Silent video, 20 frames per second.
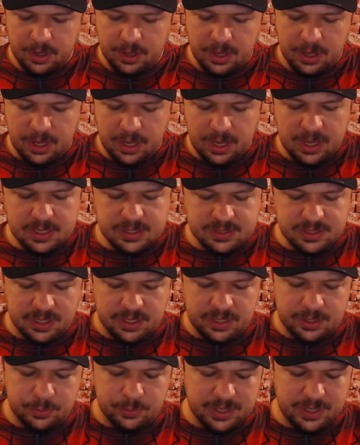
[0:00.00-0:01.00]
is a
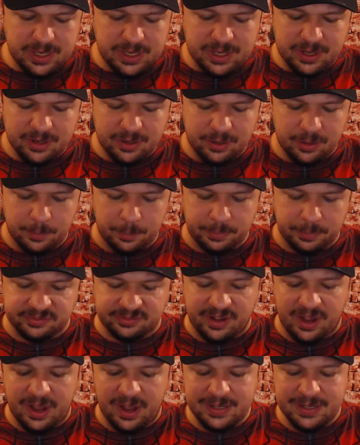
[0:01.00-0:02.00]
unique
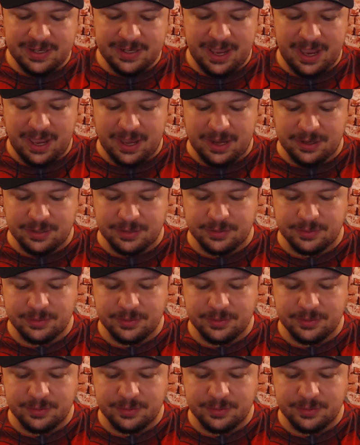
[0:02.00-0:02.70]
blonde head.